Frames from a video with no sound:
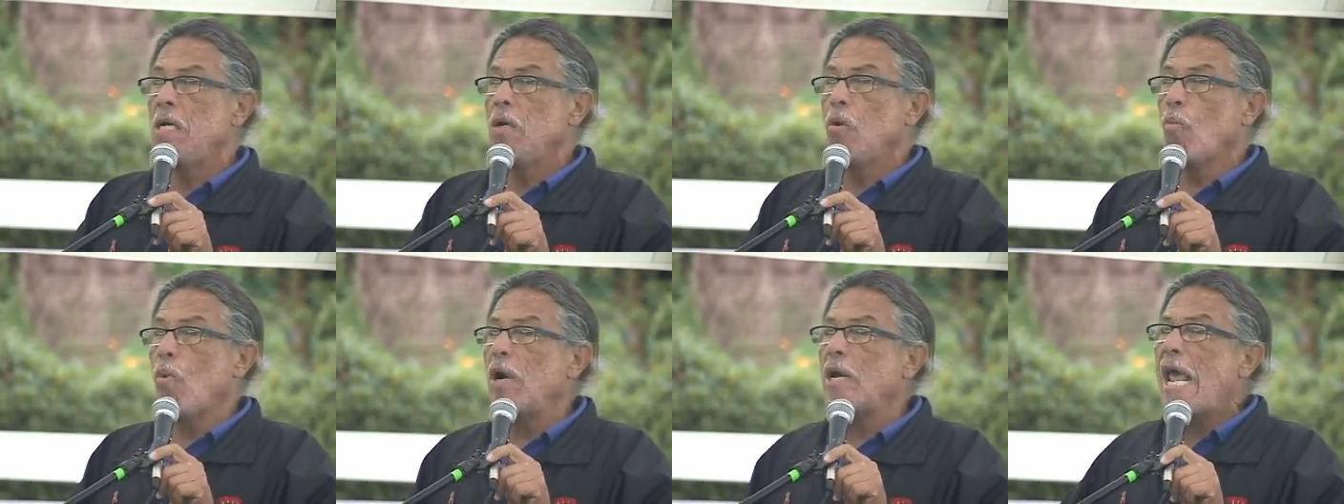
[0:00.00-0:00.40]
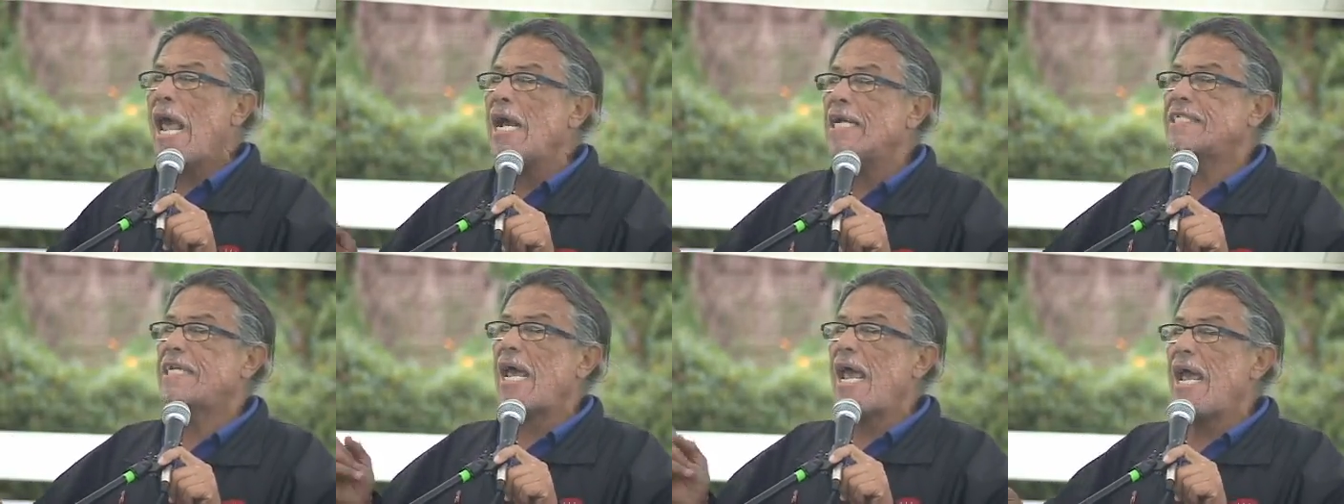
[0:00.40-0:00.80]
One
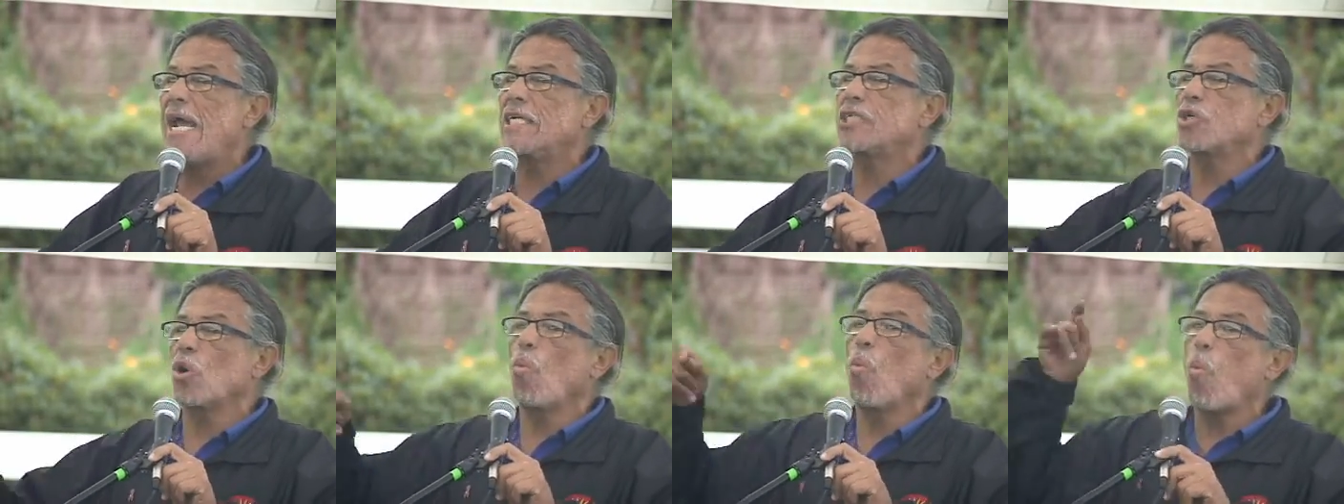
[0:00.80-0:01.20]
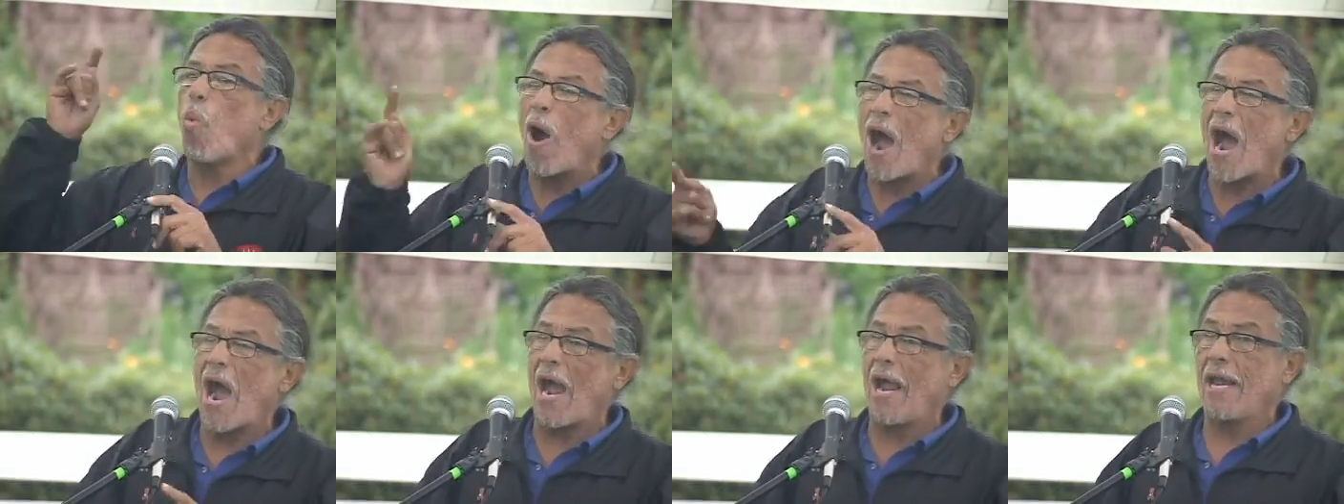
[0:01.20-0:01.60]
has to answer
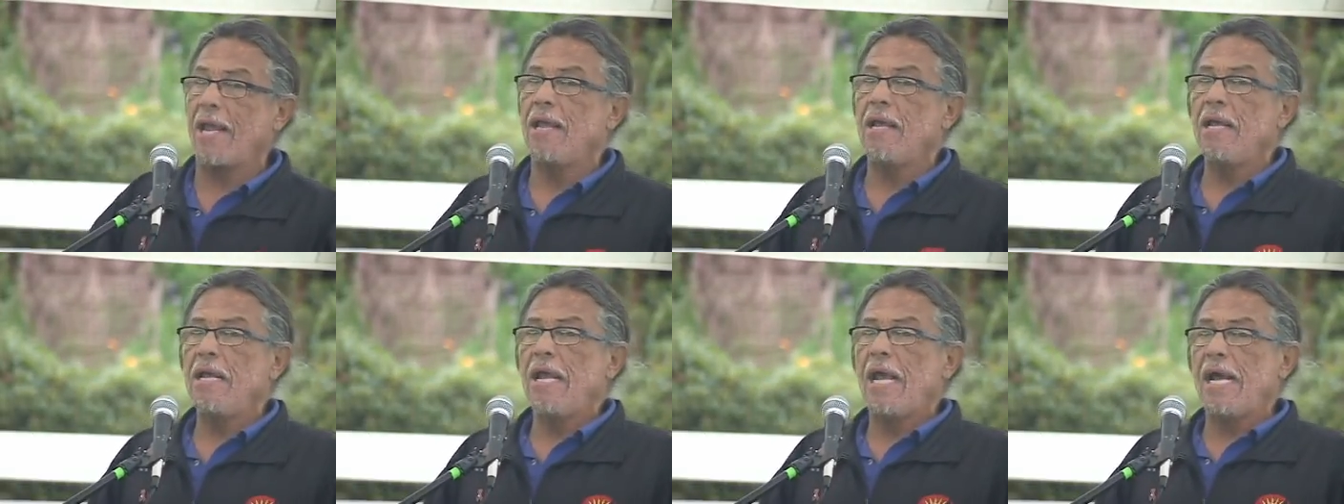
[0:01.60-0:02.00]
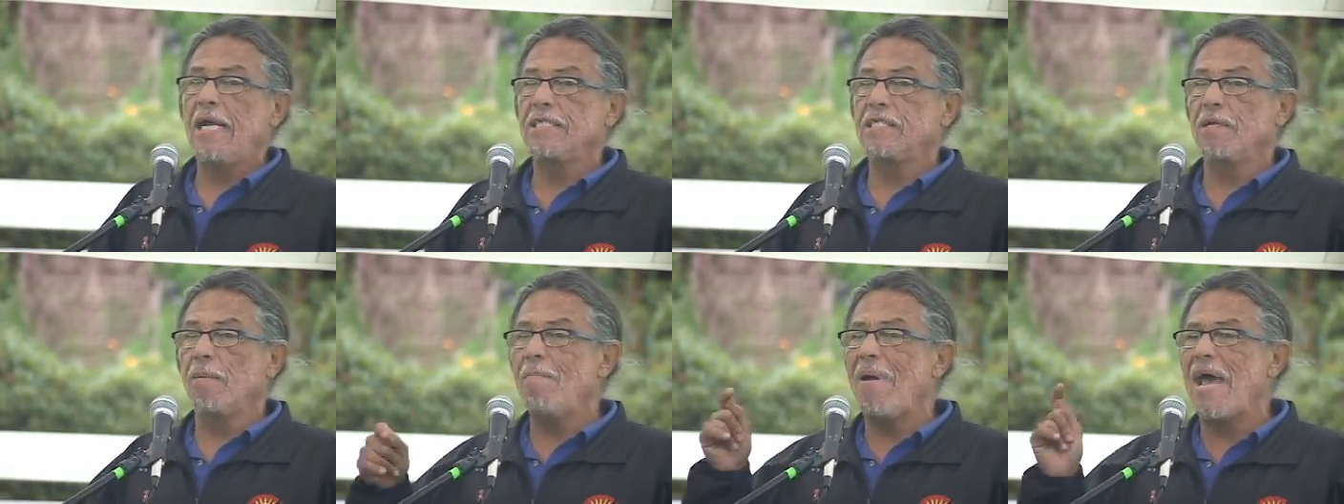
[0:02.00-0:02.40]
why,
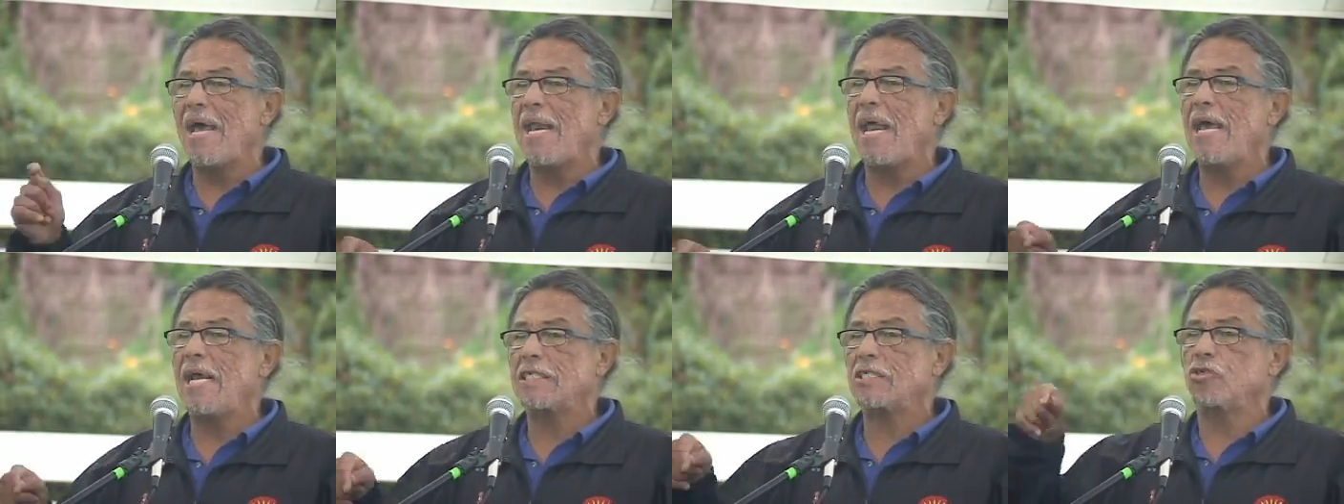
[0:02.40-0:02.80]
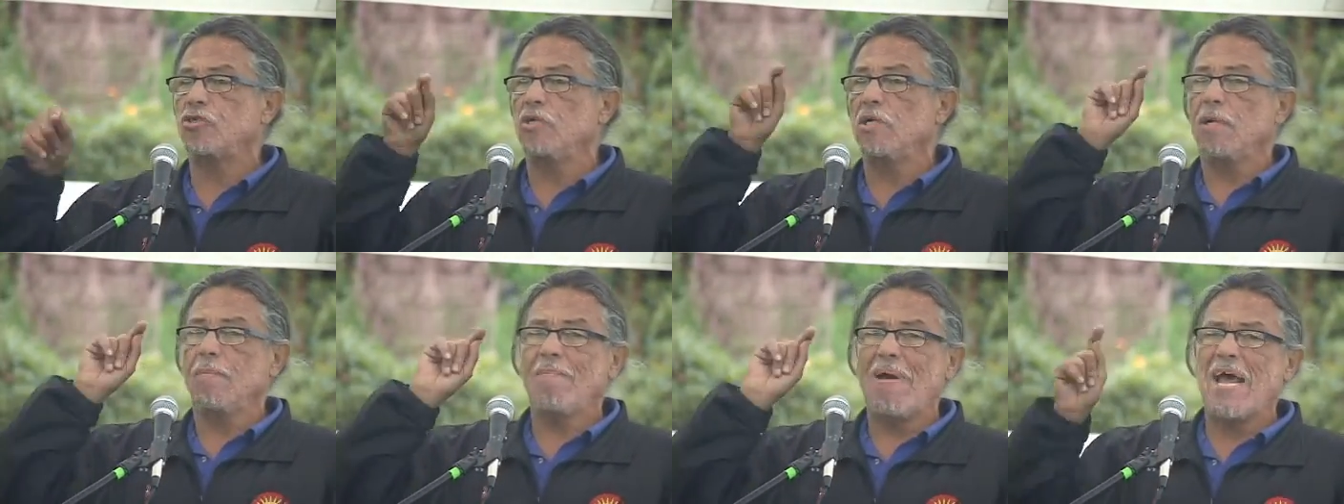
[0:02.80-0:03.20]
as the
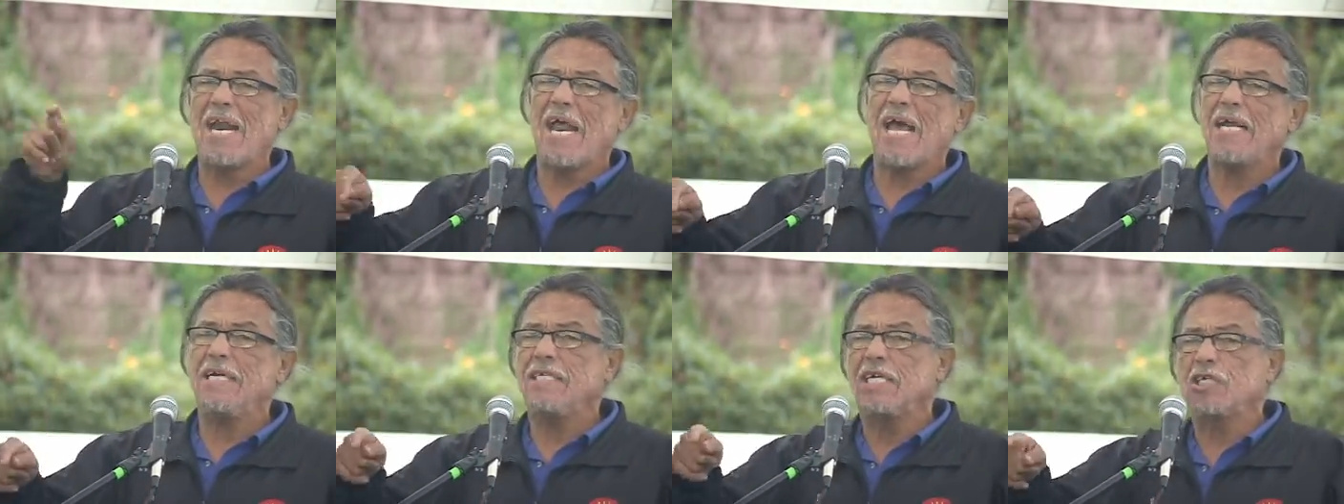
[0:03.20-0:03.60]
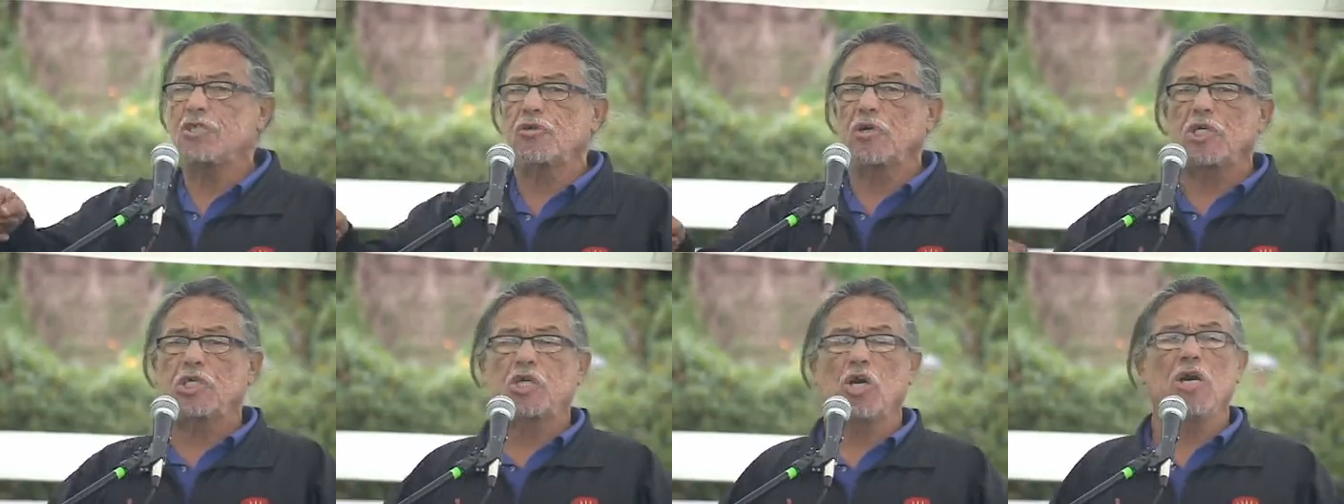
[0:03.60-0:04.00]
Manhattan
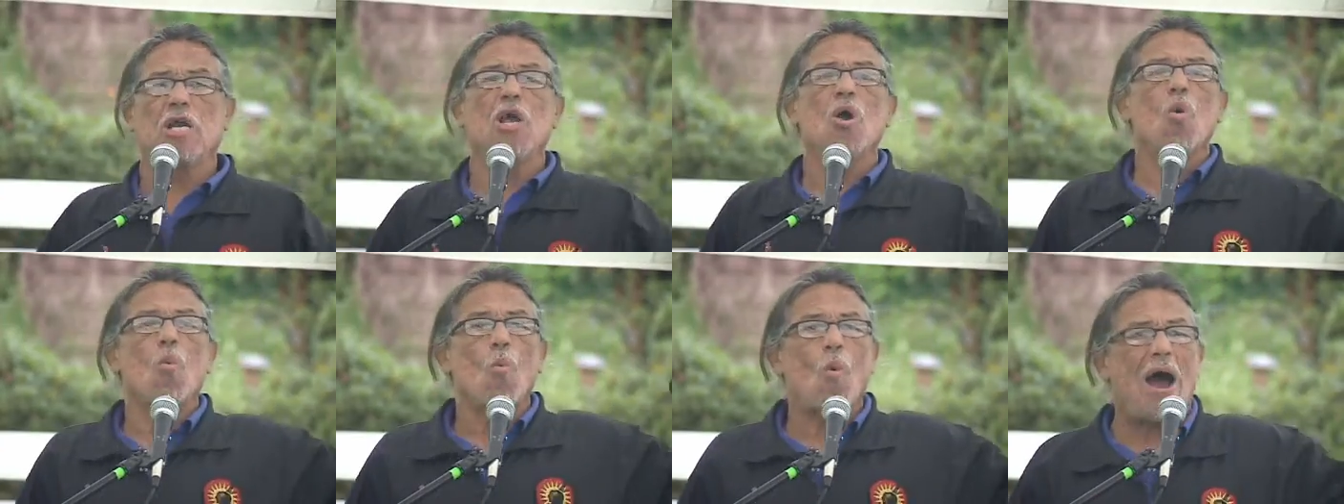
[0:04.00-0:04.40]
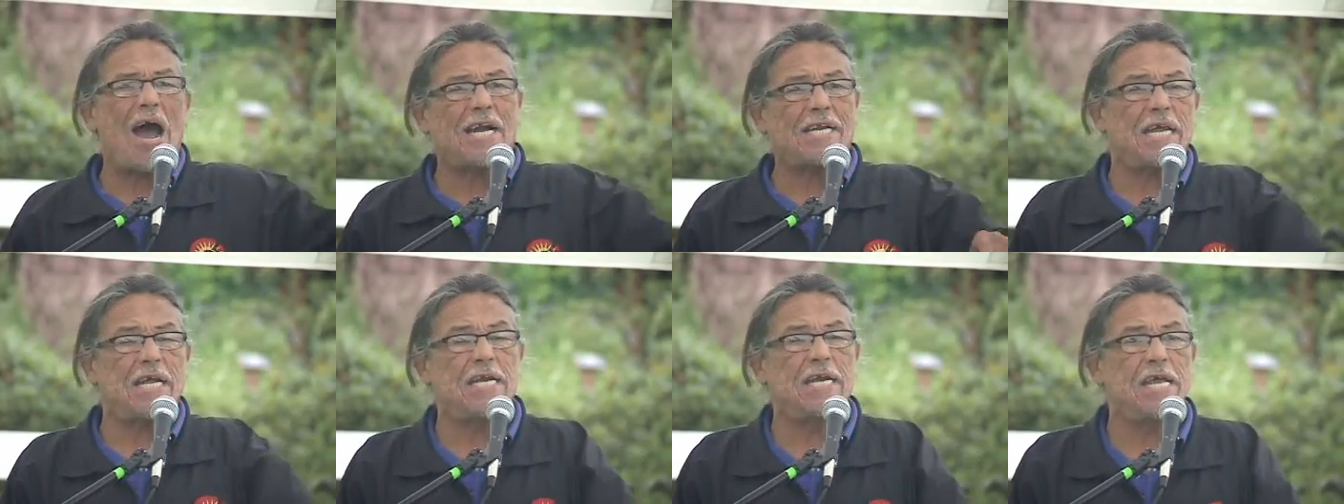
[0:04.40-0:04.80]
District Attorney, why
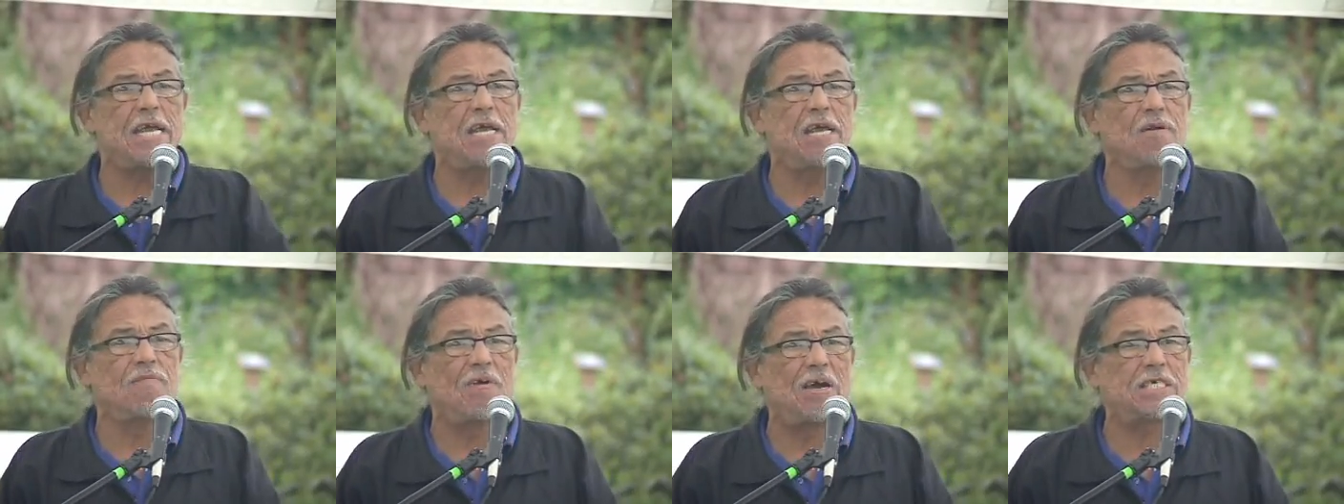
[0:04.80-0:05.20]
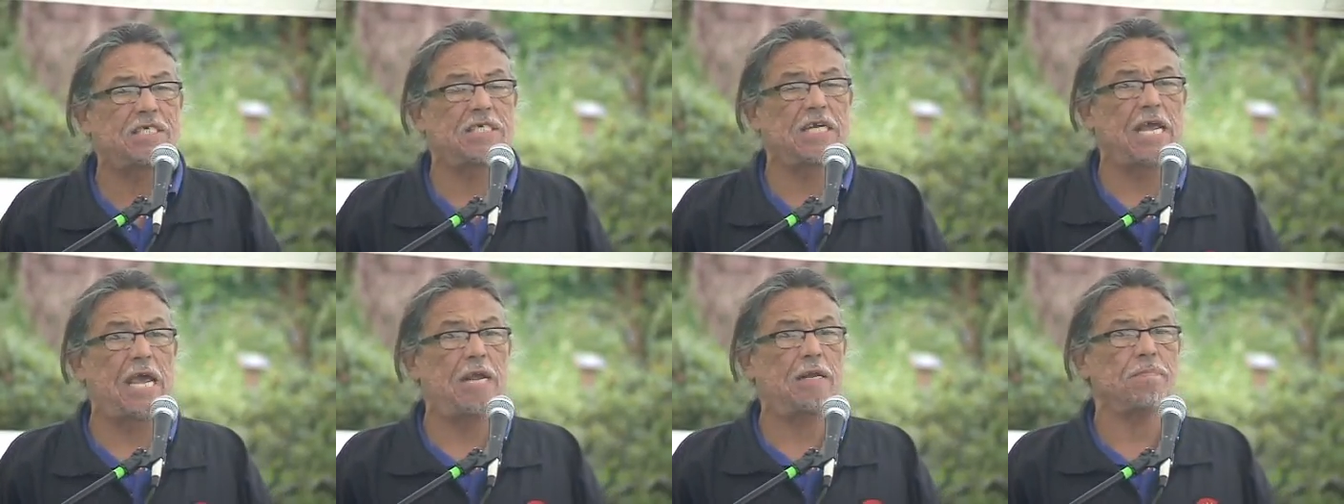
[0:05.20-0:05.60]
didn't he
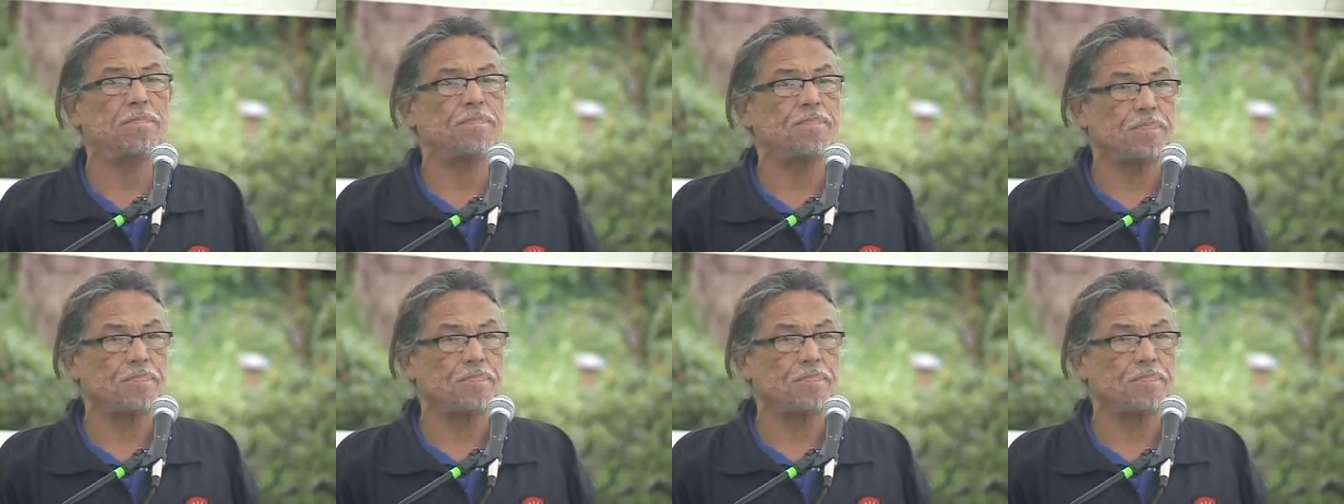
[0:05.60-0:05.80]
investigate?